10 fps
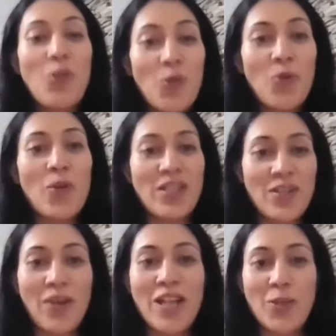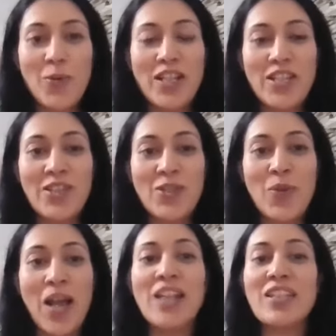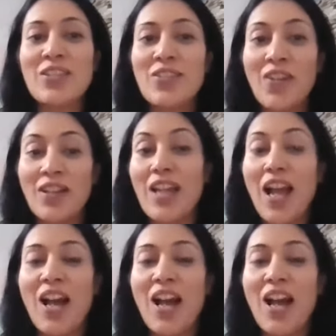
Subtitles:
who is the right question to ask, not